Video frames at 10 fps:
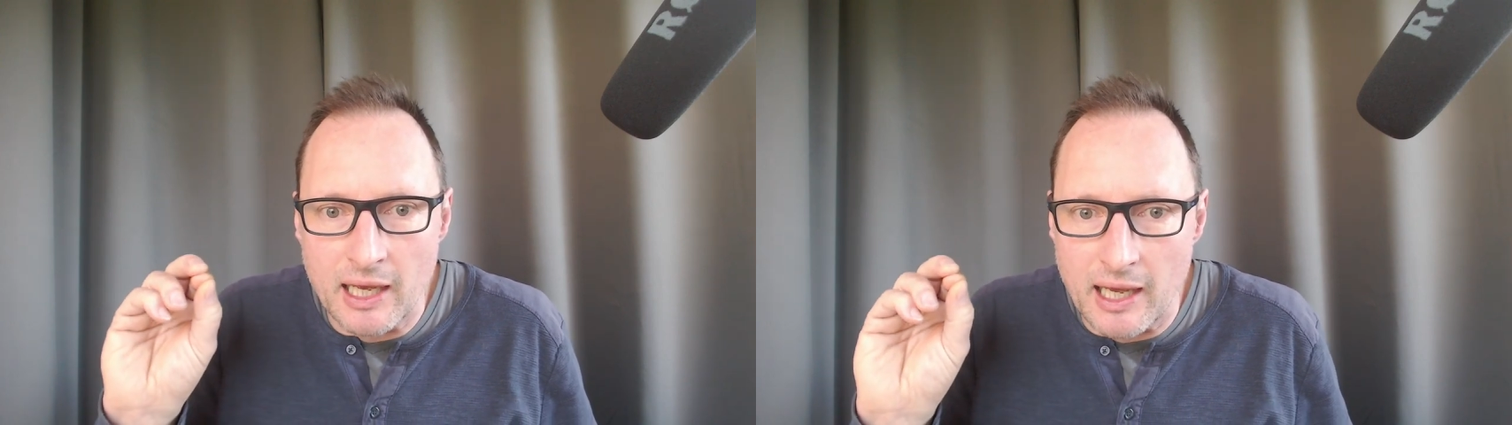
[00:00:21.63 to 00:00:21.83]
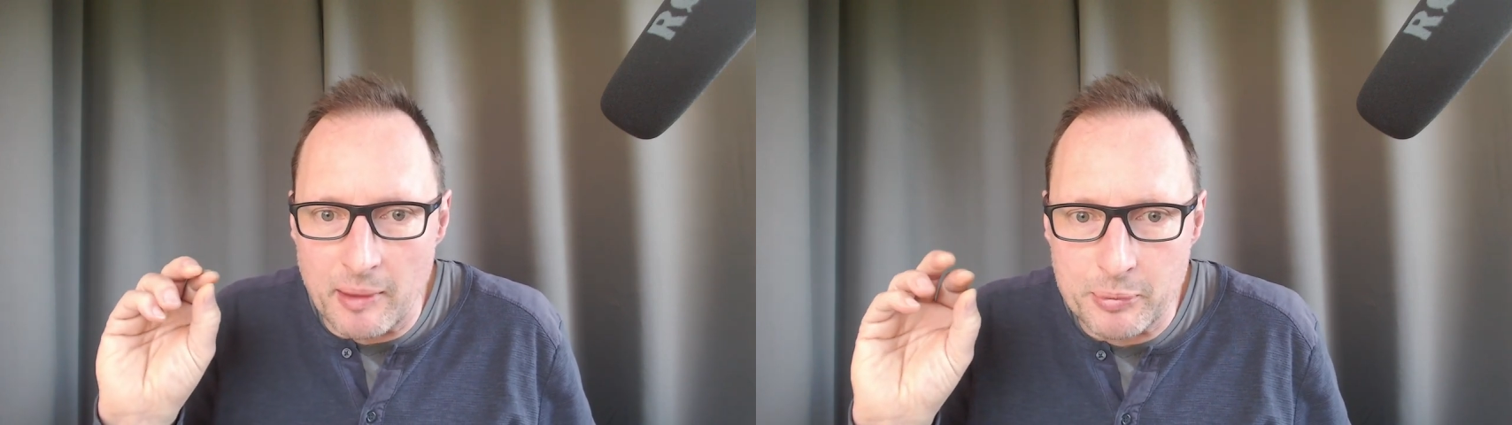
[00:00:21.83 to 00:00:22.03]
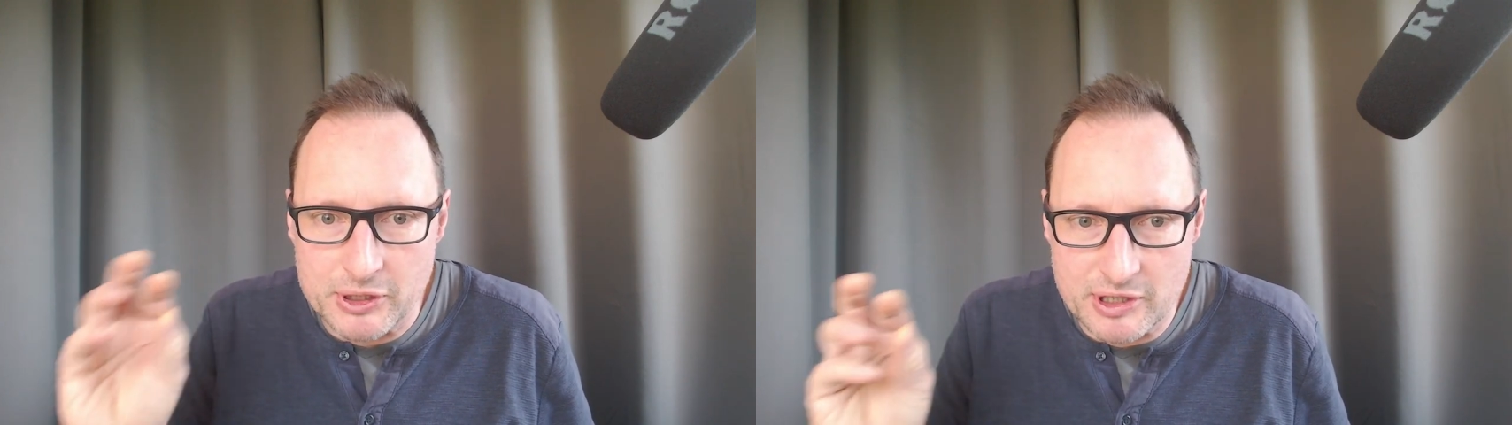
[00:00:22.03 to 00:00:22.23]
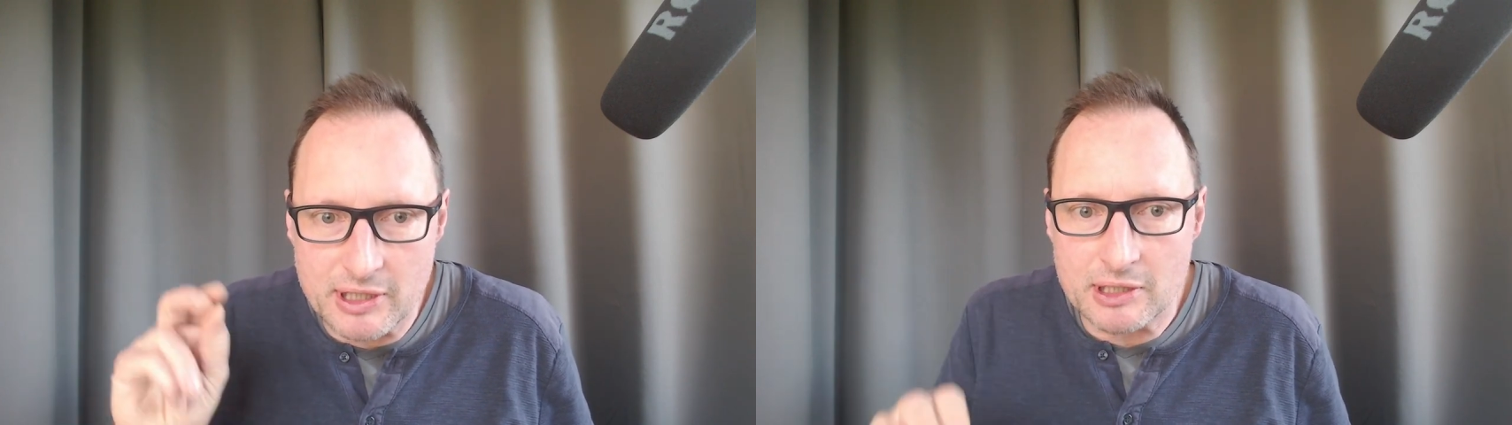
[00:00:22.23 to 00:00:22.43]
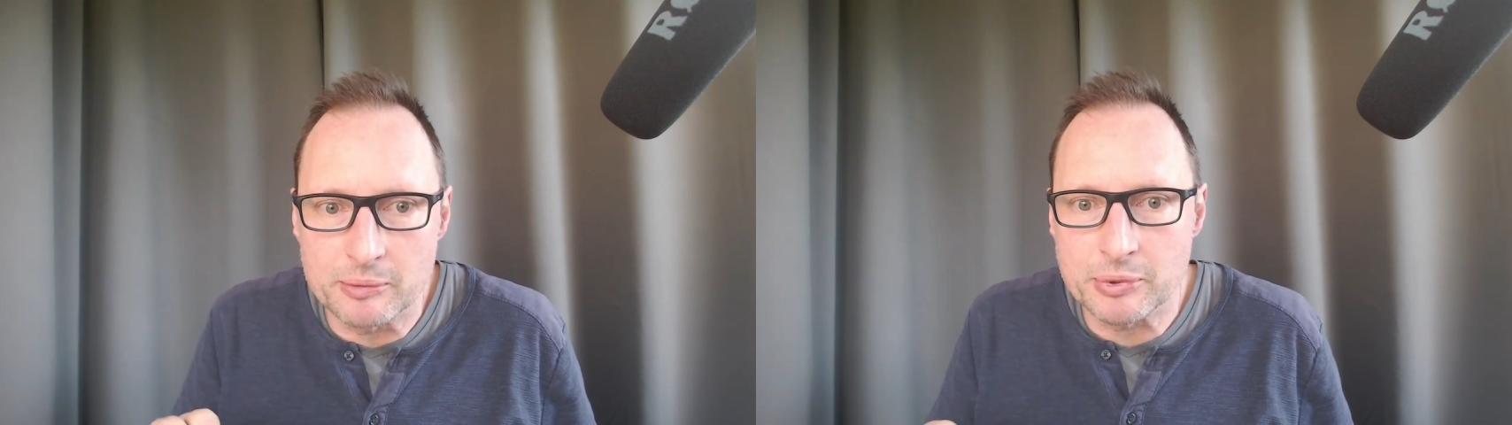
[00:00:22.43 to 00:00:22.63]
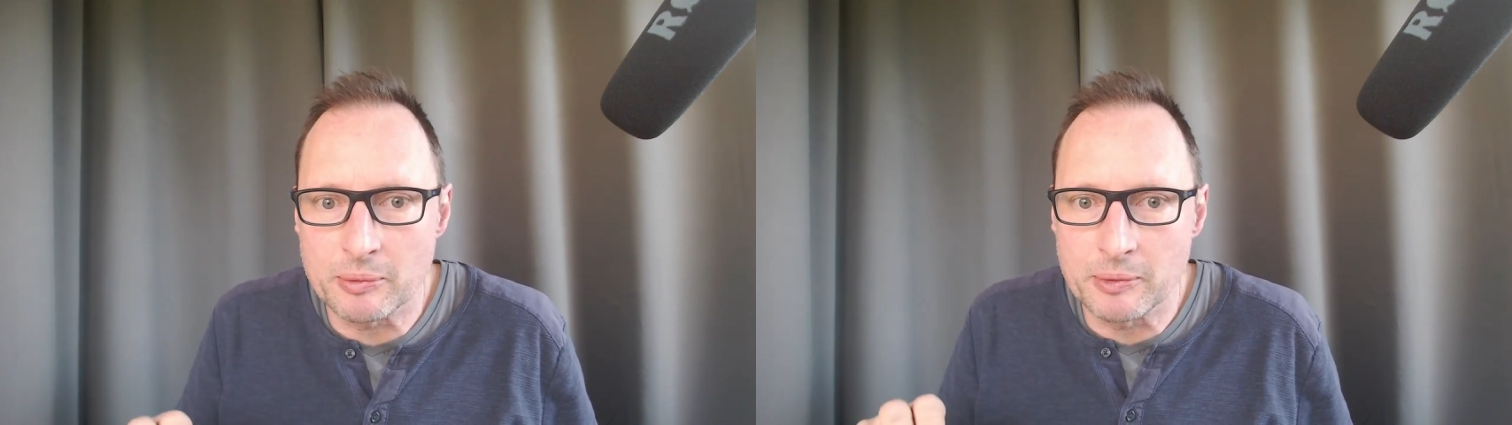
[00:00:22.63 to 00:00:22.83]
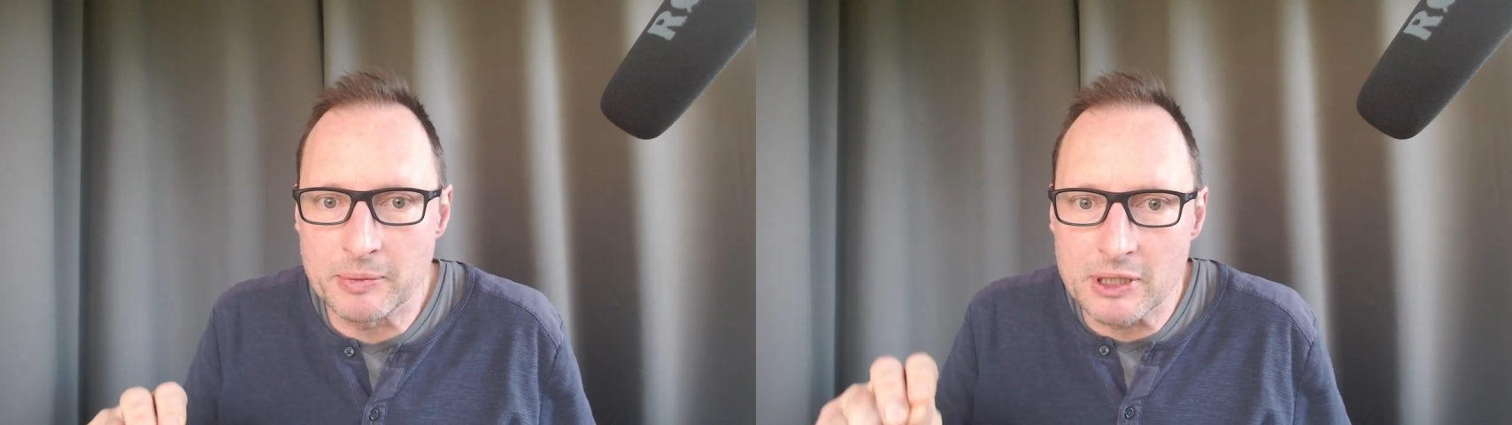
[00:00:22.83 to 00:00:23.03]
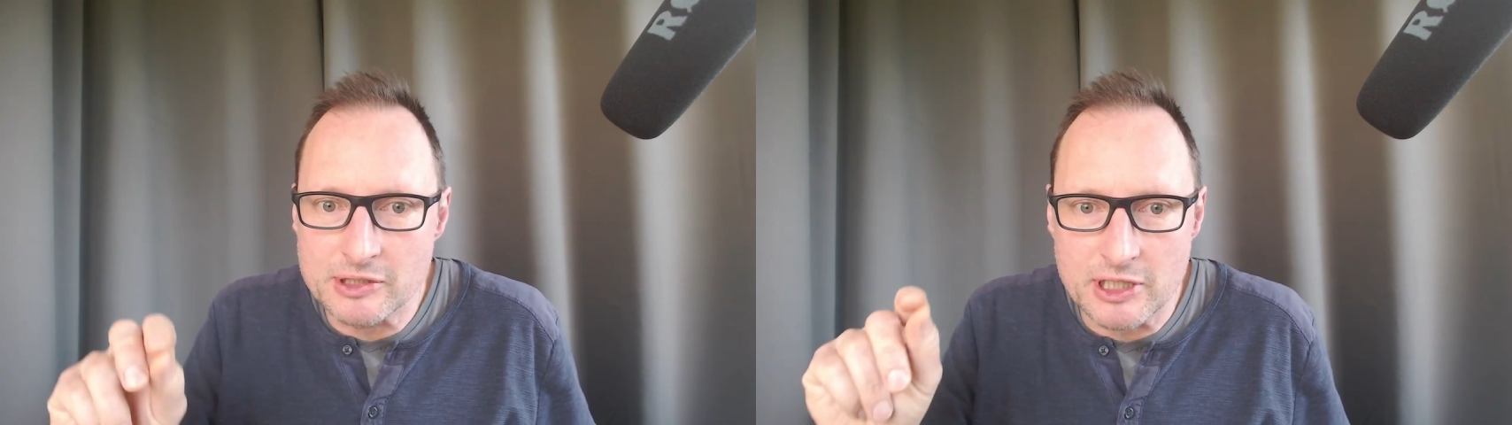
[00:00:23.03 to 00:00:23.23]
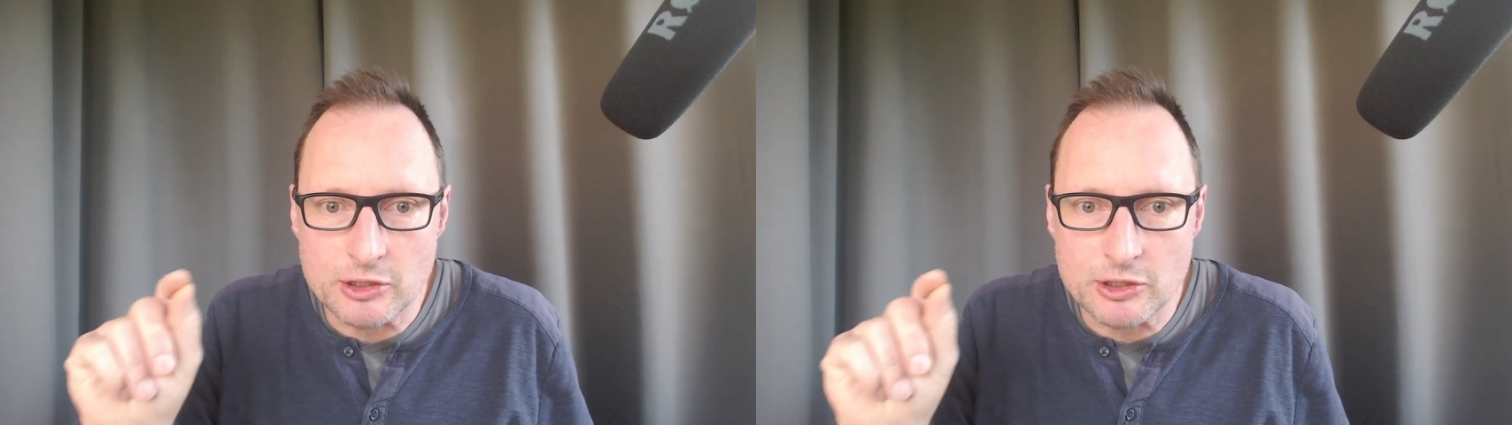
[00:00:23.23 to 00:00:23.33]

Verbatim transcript: a particular probability